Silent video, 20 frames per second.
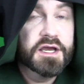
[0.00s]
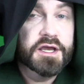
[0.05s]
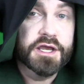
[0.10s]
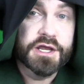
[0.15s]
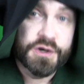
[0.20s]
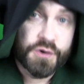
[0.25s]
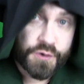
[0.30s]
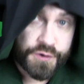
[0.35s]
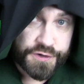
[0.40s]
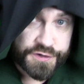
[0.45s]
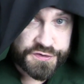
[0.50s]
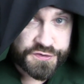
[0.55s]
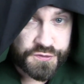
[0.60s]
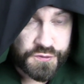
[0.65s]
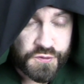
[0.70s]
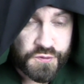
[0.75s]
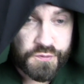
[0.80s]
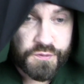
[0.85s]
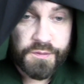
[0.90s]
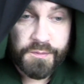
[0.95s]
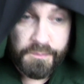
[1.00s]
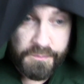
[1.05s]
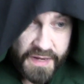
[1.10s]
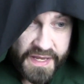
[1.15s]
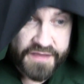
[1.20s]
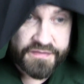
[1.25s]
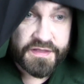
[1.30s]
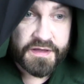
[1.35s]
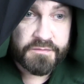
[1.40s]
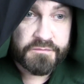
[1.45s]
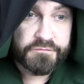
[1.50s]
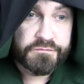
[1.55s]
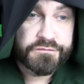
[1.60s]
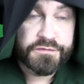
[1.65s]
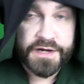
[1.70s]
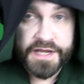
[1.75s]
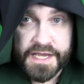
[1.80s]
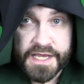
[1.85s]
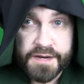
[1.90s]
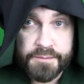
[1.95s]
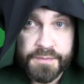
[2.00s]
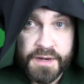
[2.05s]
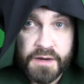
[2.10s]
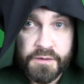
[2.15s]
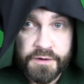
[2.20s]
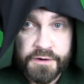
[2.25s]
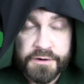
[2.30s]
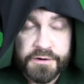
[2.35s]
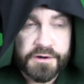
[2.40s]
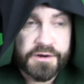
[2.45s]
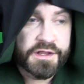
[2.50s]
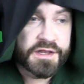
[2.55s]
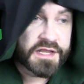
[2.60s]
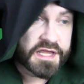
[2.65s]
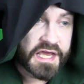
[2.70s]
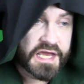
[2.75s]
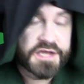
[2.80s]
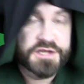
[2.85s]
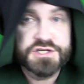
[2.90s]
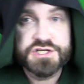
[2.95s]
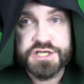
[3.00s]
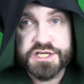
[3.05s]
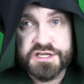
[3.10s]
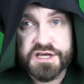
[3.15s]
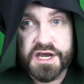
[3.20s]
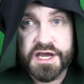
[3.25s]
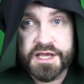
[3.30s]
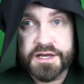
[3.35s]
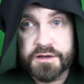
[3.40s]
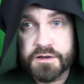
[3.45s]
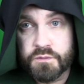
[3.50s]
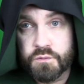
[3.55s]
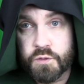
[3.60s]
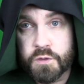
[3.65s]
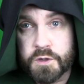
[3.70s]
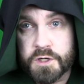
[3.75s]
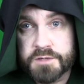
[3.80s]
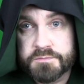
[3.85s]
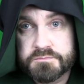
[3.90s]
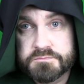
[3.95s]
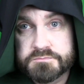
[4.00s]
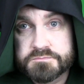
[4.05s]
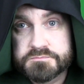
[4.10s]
in order to make them forget about her in case she died in the war.